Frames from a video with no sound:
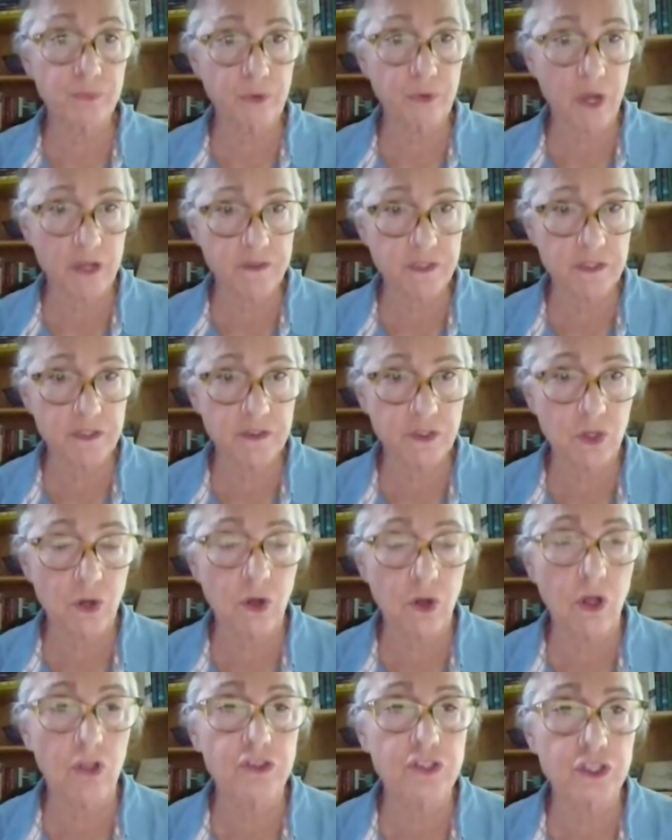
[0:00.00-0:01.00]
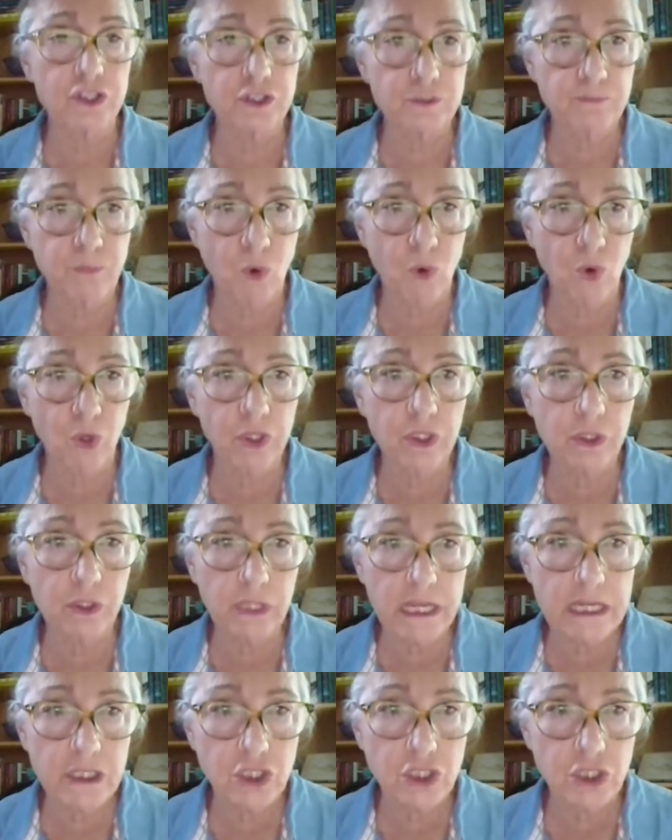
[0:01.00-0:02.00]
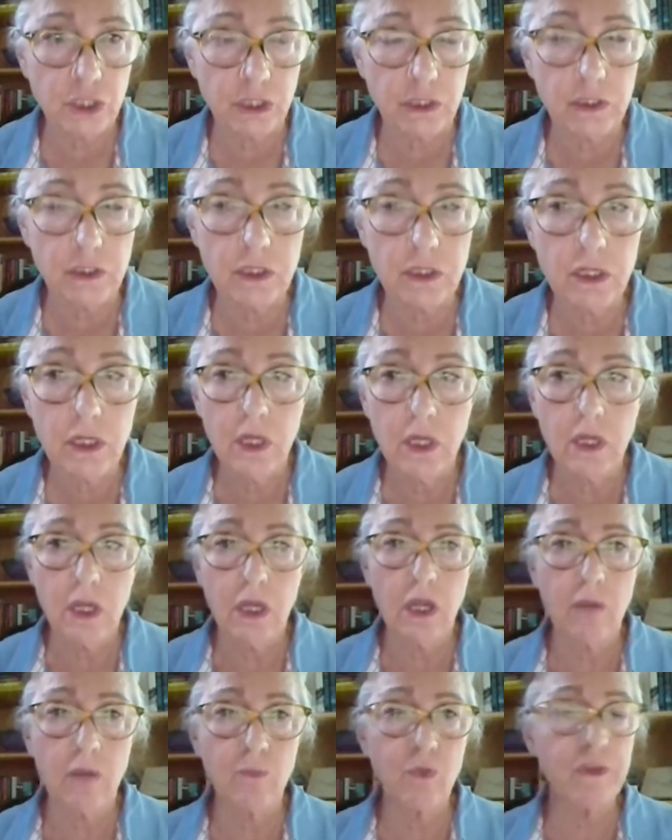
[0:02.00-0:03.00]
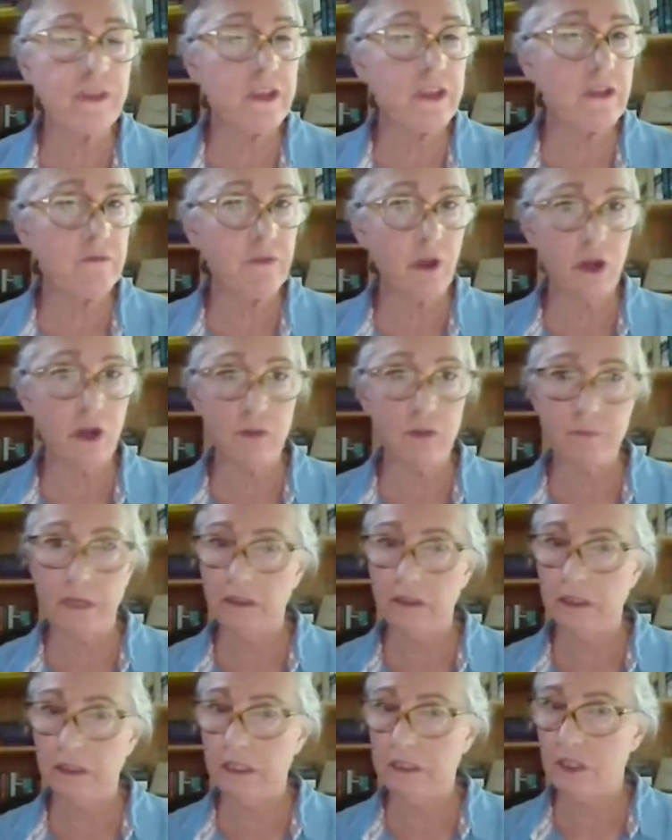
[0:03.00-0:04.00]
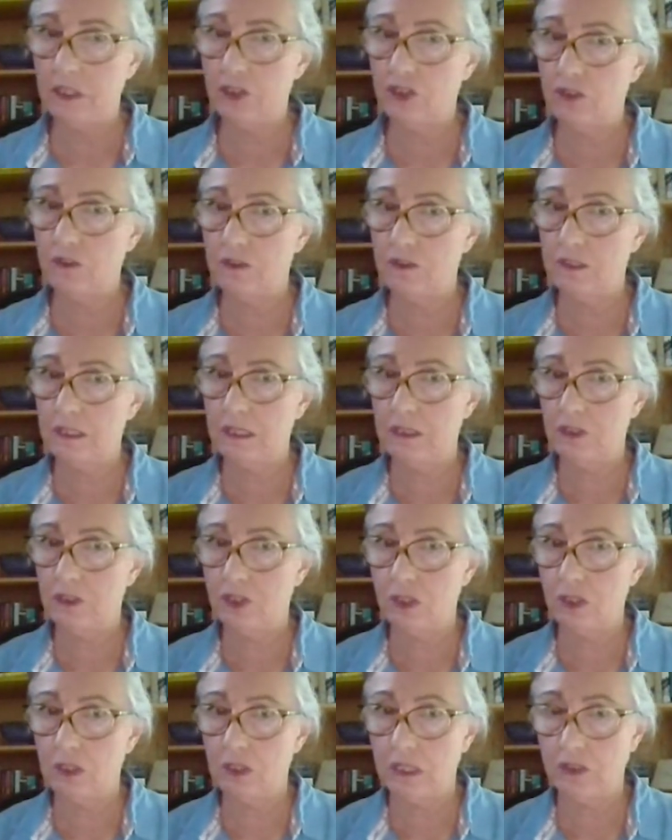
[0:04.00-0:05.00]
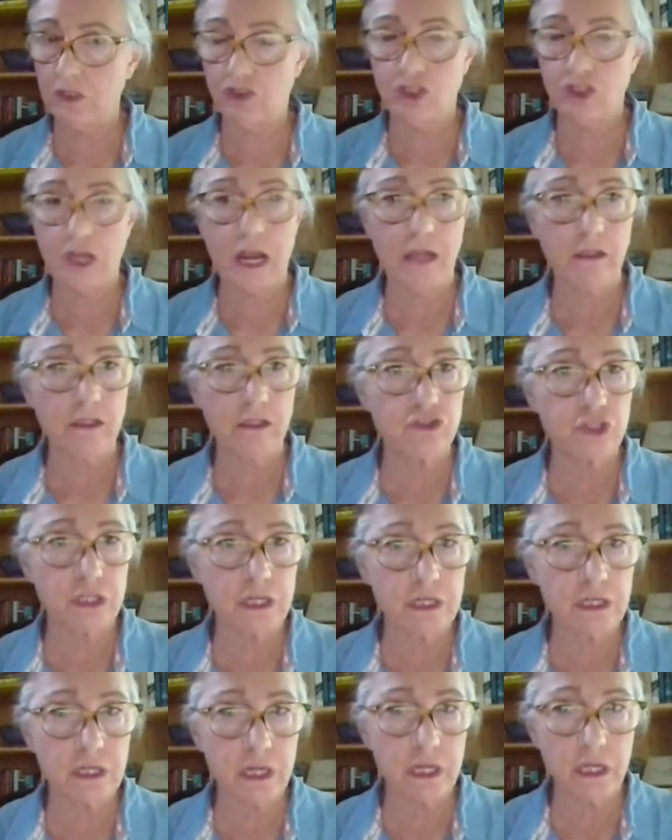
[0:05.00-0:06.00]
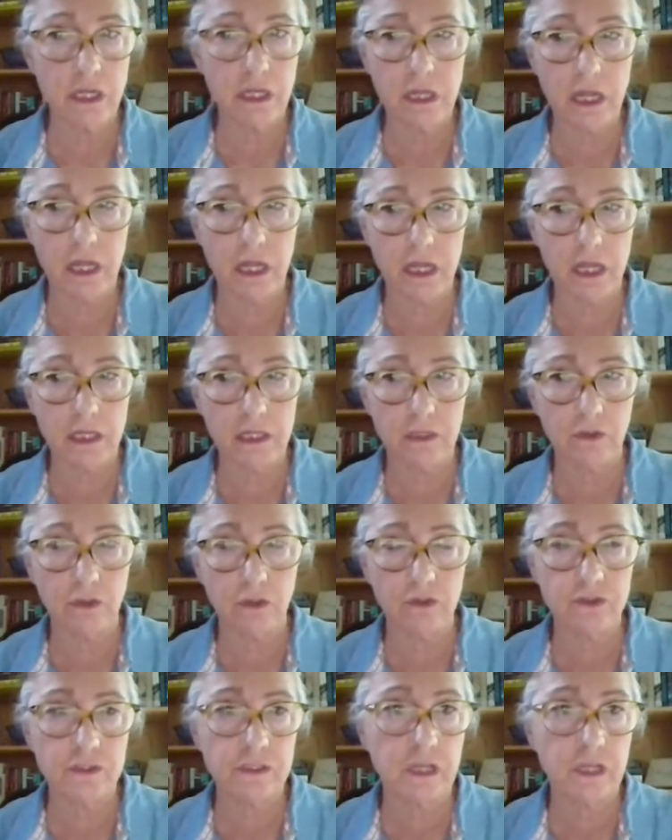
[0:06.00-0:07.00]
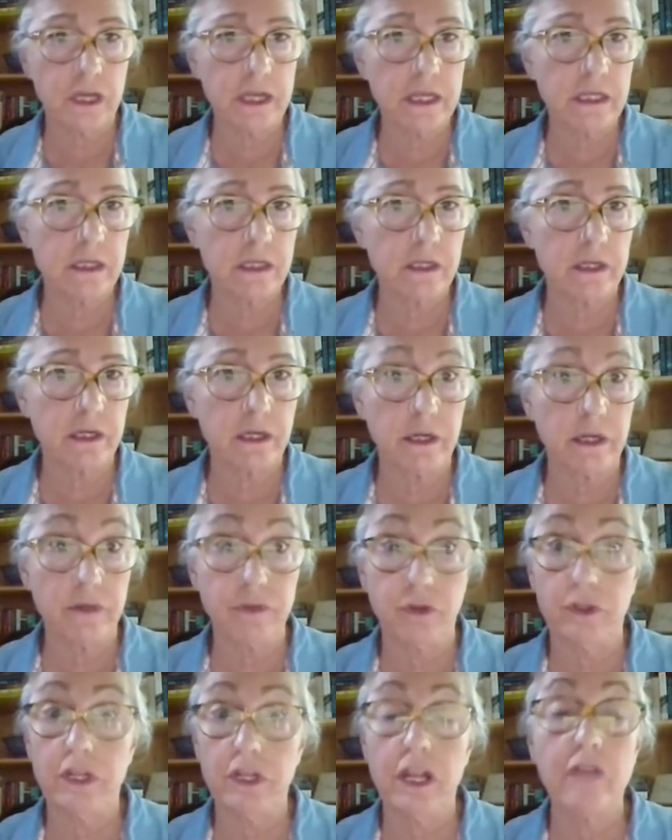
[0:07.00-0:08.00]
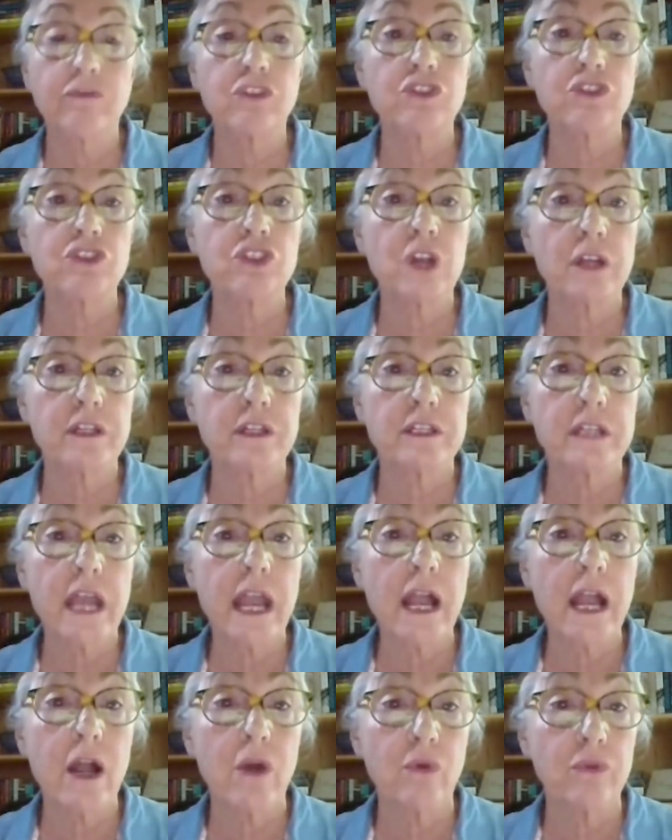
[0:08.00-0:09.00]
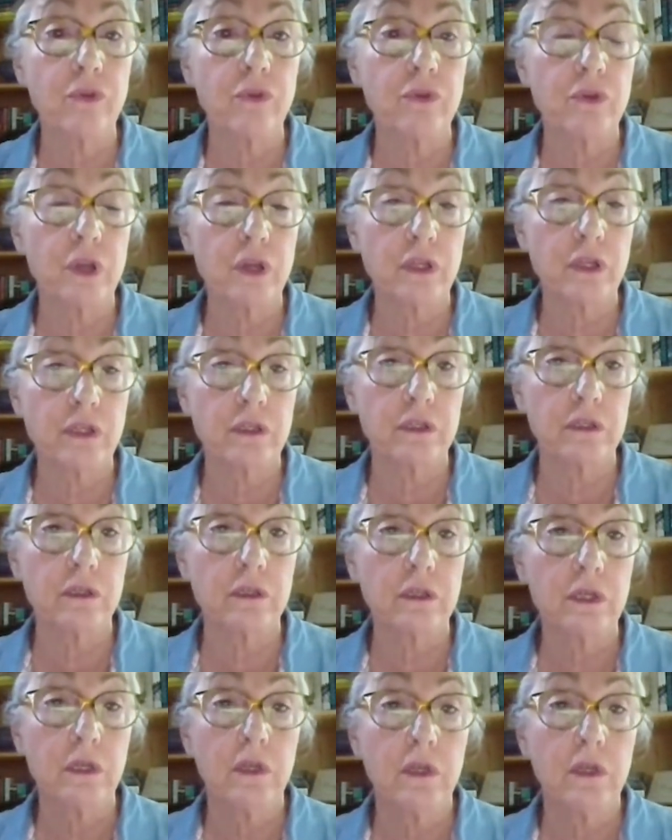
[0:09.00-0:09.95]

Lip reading: a process called sporulation, when the environmental conditions get challenging and it looks like they're going to have to shut down. They're not going to